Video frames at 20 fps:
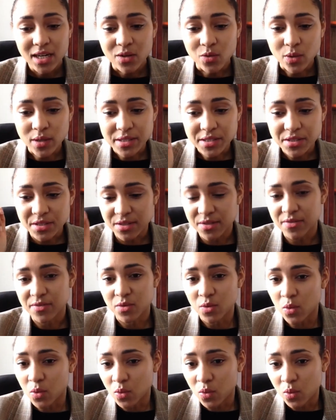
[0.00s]
once
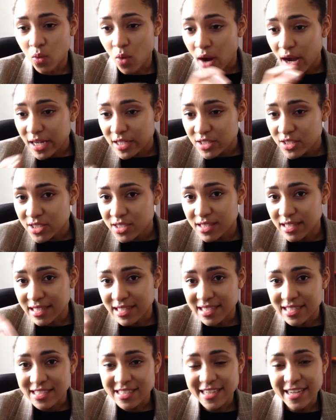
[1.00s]
you've watched
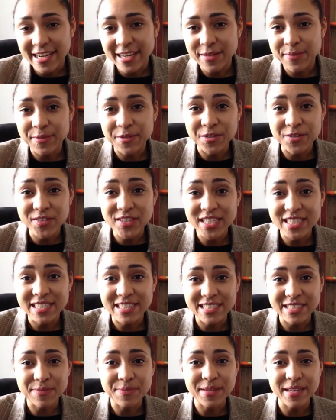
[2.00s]
the entire movie in
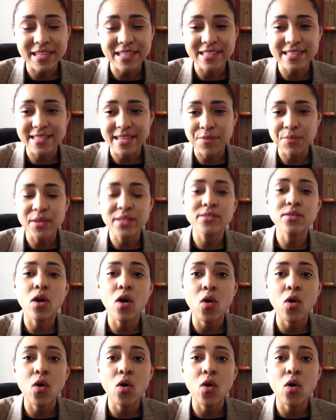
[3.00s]
10-minute segments,